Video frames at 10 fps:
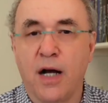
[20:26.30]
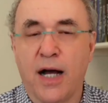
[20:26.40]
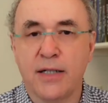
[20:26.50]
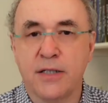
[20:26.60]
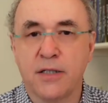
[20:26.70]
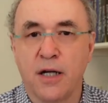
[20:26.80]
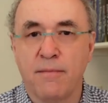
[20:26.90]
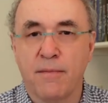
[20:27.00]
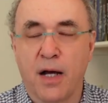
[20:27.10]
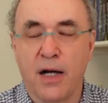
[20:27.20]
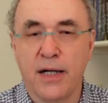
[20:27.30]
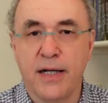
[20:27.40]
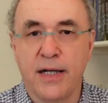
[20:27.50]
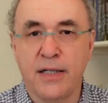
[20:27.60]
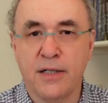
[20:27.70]
and
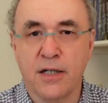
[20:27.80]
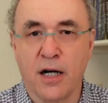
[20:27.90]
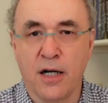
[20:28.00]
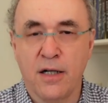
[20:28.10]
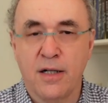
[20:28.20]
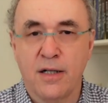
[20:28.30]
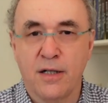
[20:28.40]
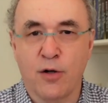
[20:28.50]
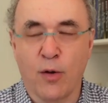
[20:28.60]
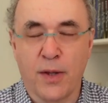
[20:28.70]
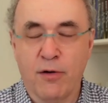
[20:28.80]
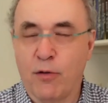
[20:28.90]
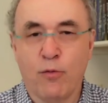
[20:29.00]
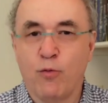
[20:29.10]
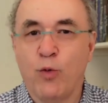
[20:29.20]
in uh, you know there
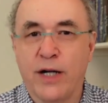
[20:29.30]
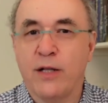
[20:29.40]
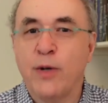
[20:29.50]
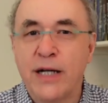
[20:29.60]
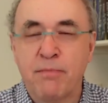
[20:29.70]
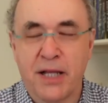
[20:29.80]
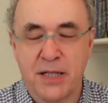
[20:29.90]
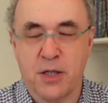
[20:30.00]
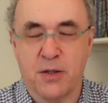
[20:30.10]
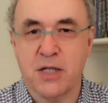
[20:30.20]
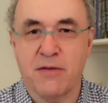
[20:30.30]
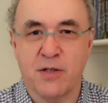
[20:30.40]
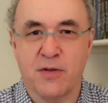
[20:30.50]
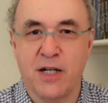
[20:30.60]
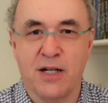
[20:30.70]
are really weird places on the surface
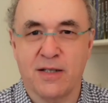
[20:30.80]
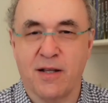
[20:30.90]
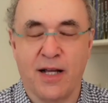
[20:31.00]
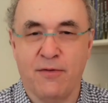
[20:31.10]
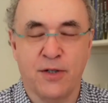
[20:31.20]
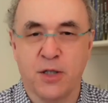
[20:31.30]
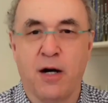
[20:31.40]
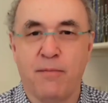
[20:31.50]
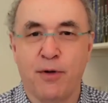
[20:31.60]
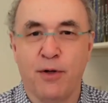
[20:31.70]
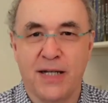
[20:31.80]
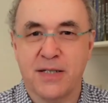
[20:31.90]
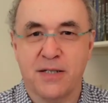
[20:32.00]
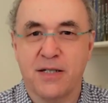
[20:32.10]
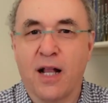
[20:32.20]
of the earth like for example
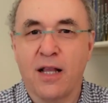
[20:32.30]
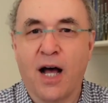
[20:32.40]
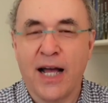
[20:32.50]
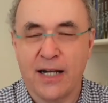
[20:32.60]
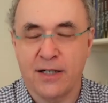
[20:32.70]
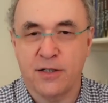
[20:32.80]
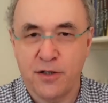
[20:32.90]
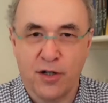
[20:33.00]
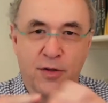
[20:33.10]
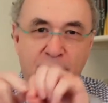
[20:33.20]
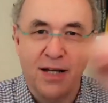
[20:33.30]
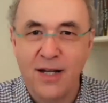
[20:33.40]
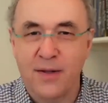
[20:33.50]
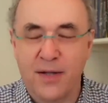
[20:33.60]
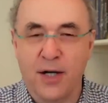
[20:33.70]
there's null island you know the
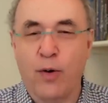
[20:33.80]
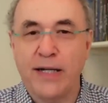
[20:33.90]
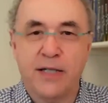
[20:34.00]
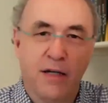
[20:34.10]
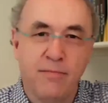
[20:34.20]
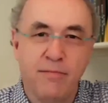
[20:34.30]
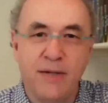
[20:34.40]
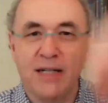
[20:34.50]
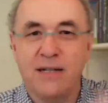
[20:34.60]
the equator